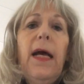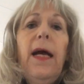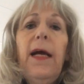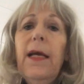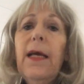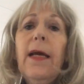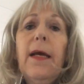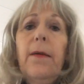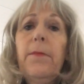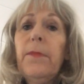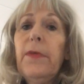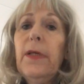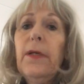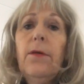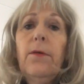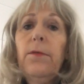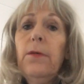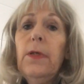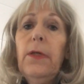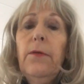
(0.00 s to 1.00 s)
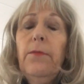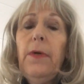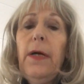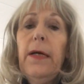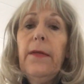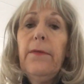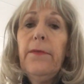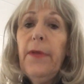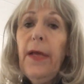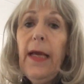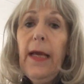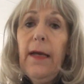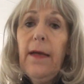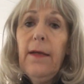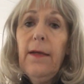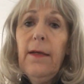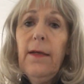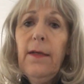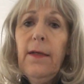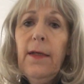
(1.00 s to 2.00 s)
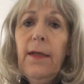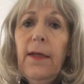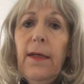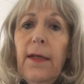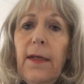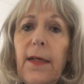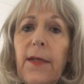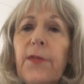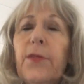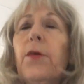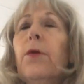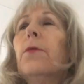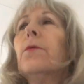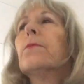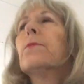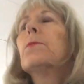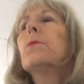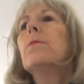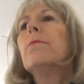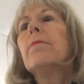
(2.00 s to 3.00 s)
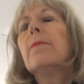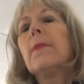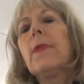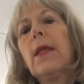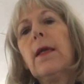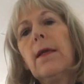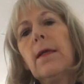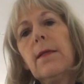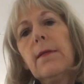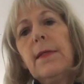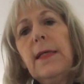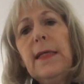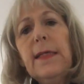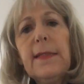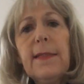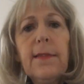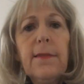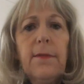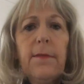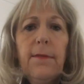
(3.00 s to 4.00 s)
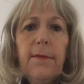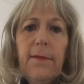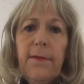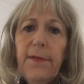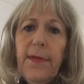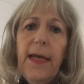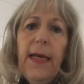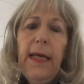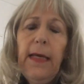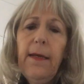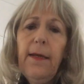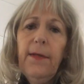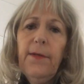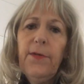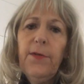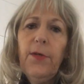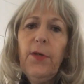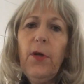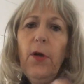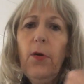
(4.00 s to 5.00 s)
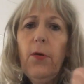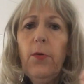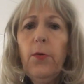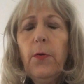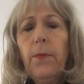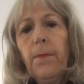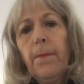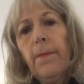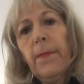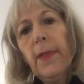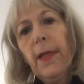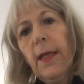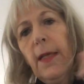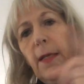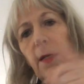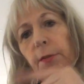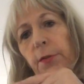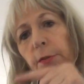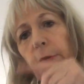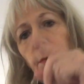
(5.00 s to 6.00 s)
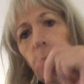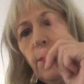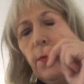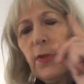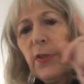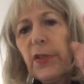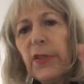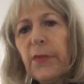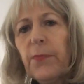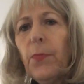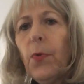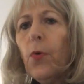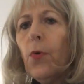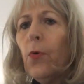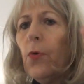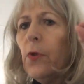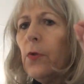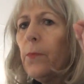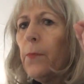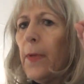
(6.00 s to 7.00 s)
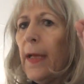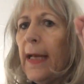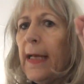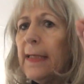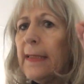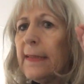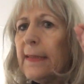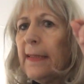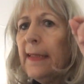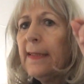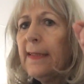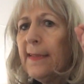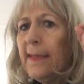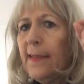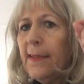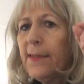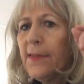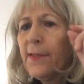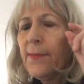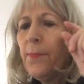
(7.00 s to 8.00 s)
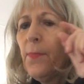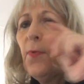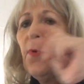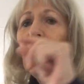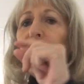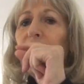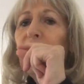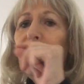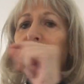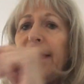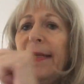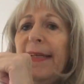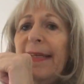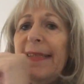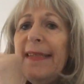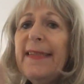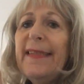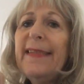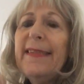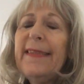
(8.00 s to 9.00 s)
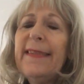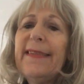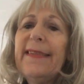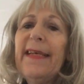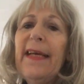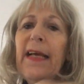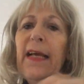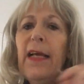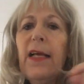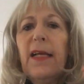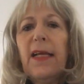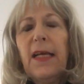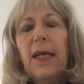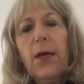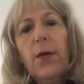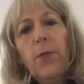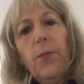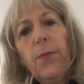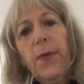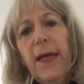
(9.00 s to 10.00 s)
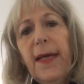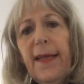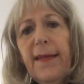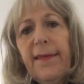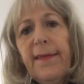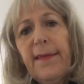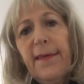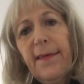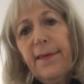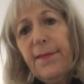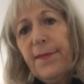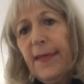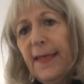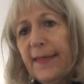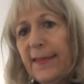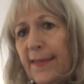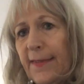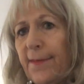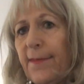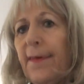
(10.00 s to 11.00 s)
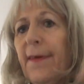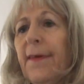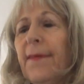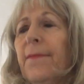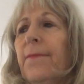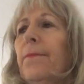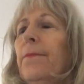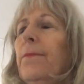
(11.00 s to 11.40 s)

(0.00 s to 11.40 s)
I am the only one there. So this thing to go to small places, small villages with a restaurant,